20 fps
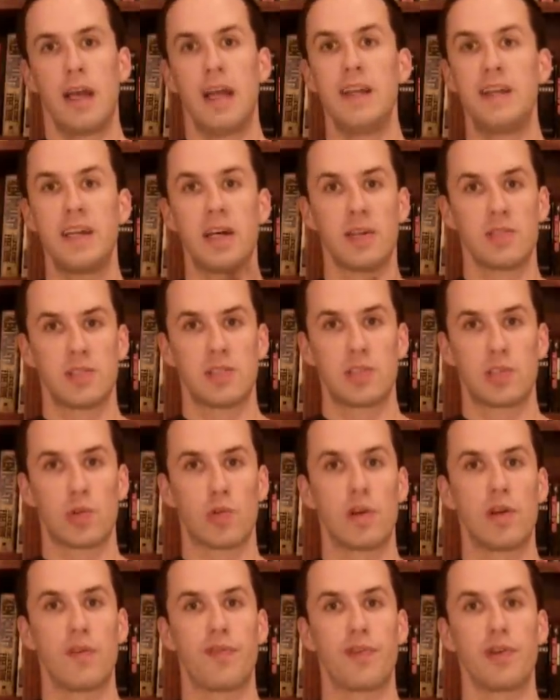He tells the
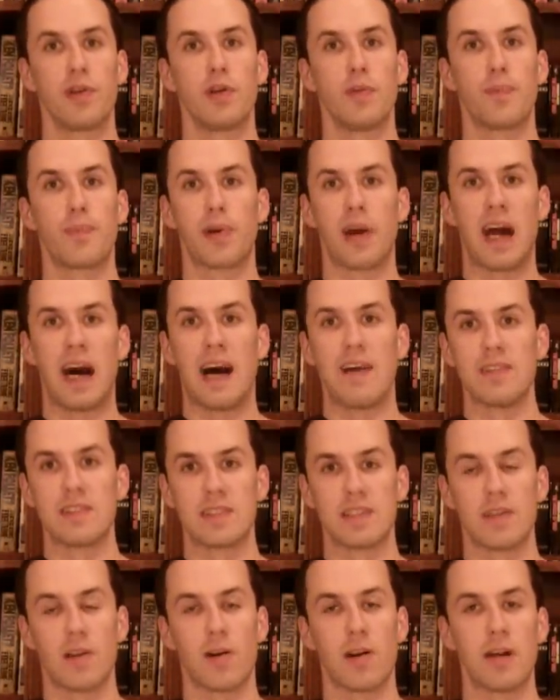story through
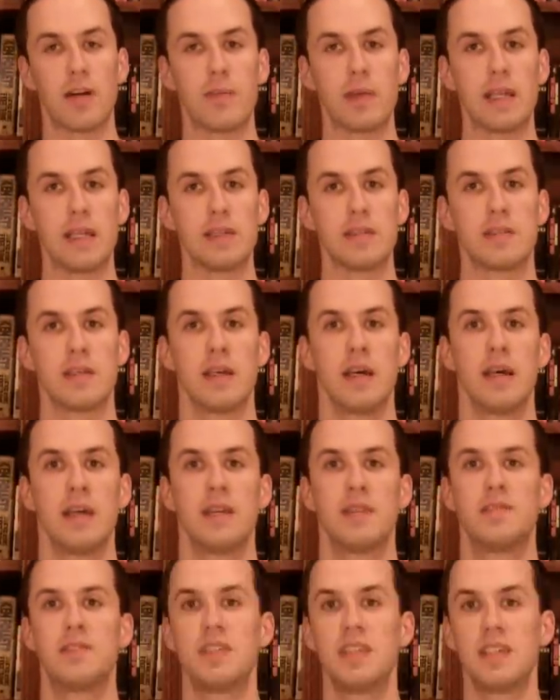privates and armies,
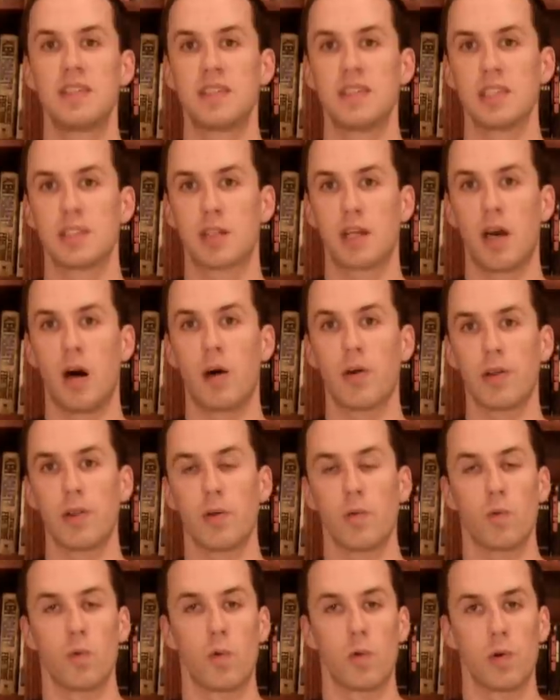citizens caught
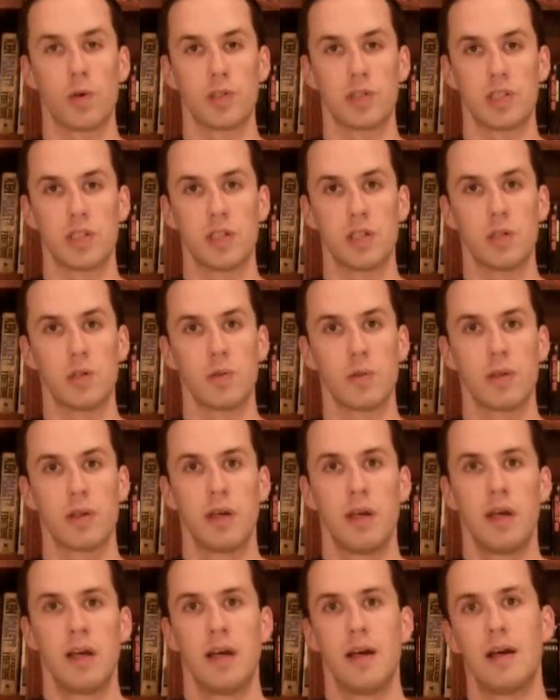in the war
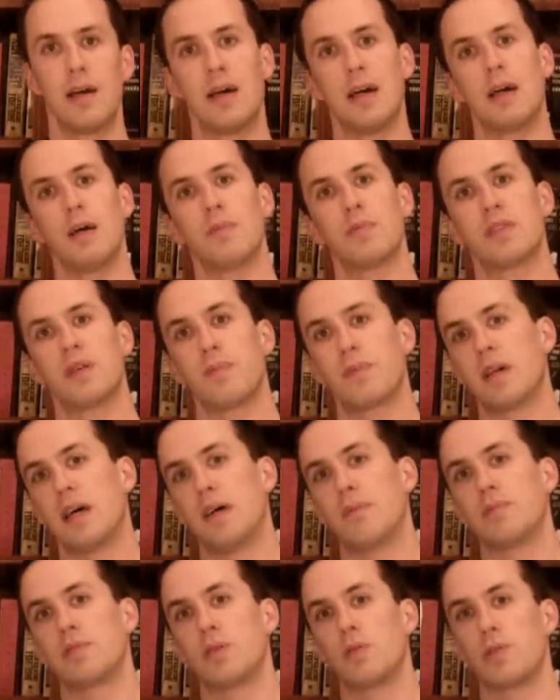zone.
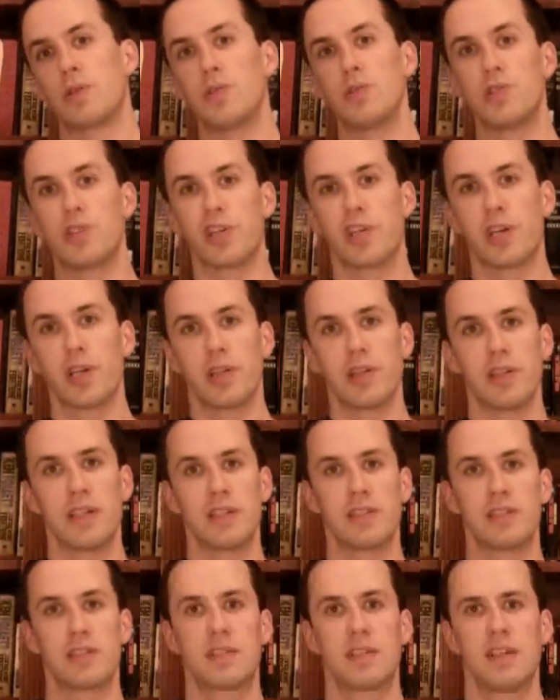Sometimes he'll do
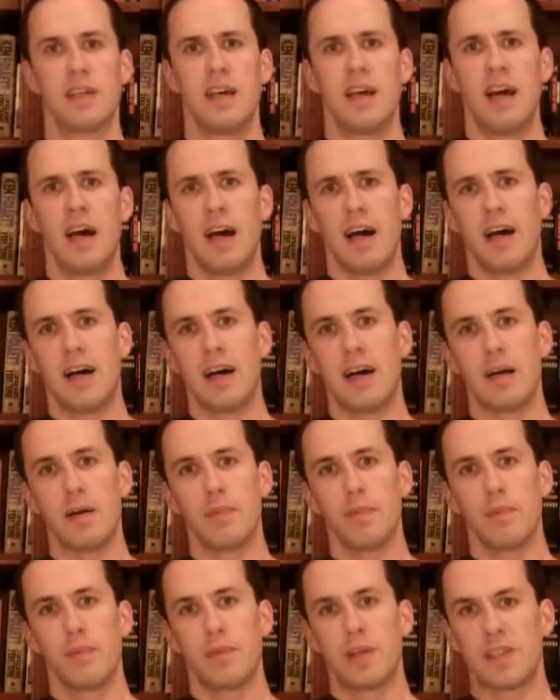journalists,
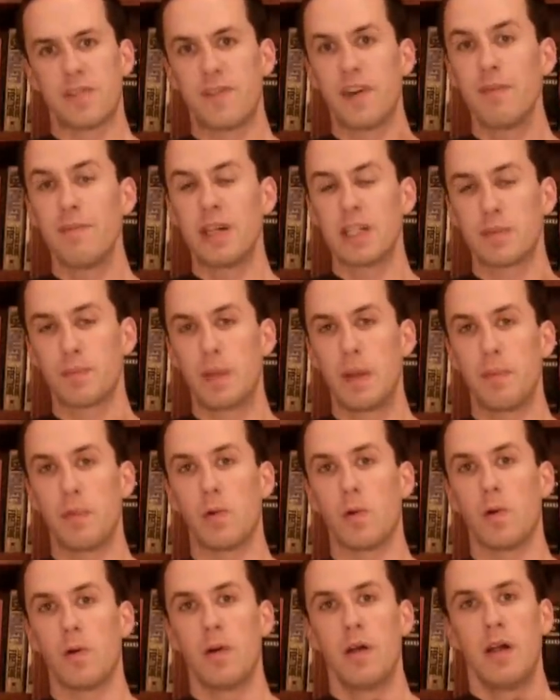but it's very much
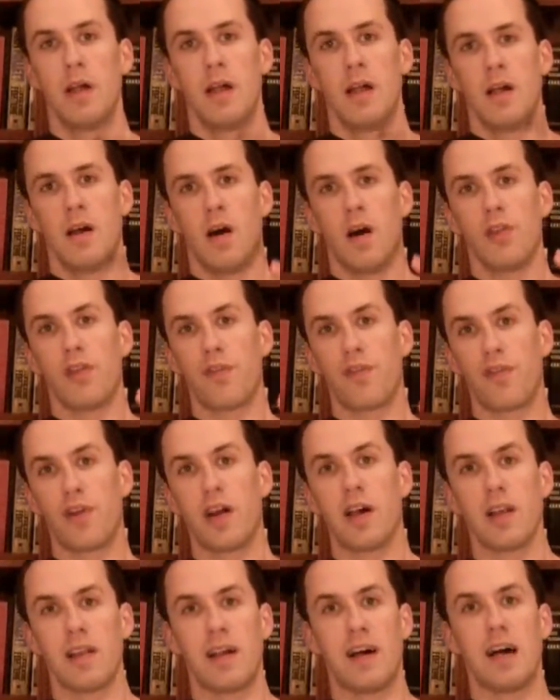people on the
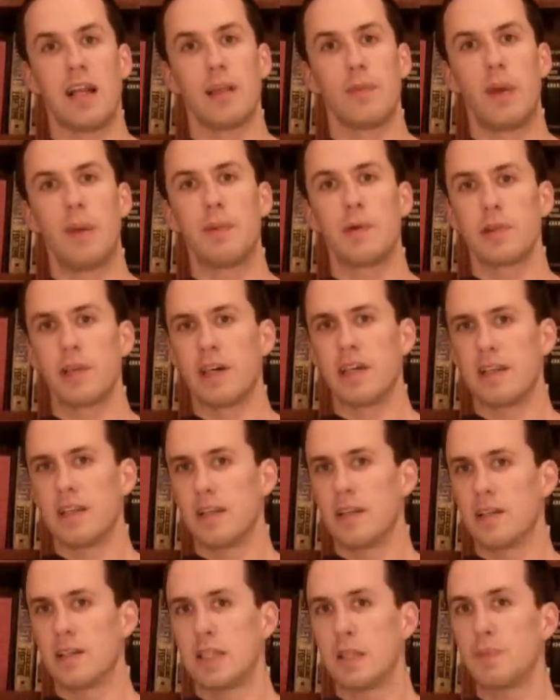front line, people that
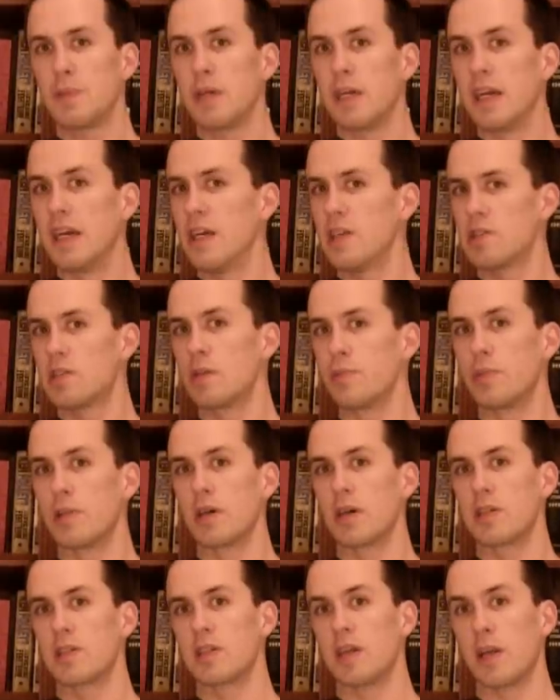typically history
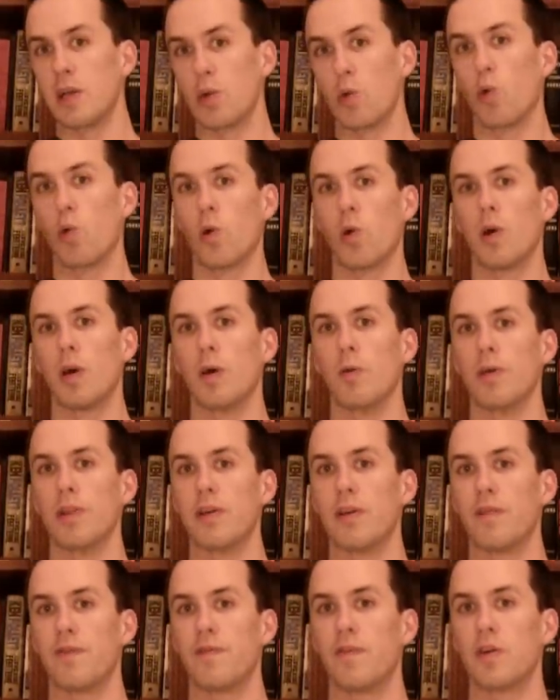books ignore when
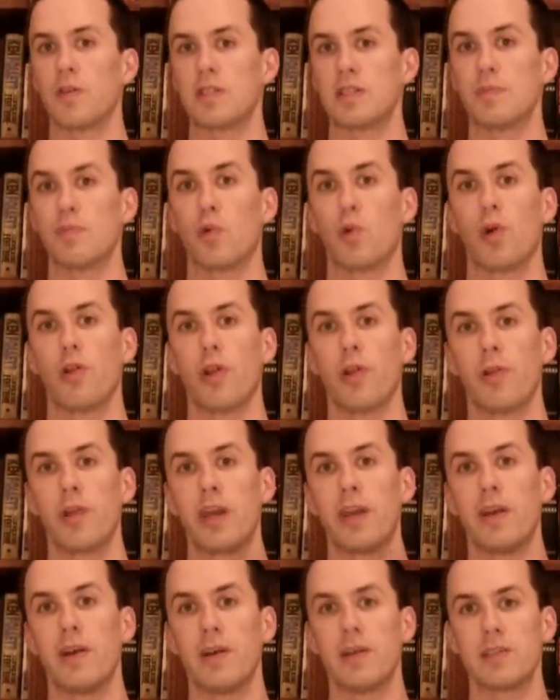they're focusing more on the
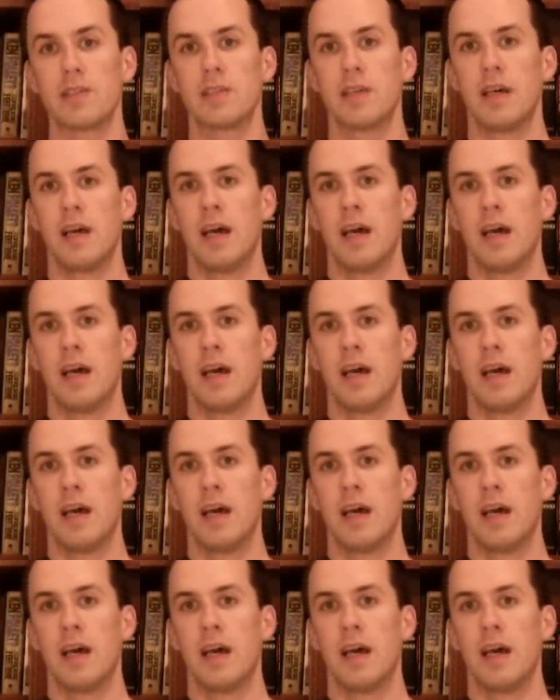leaders.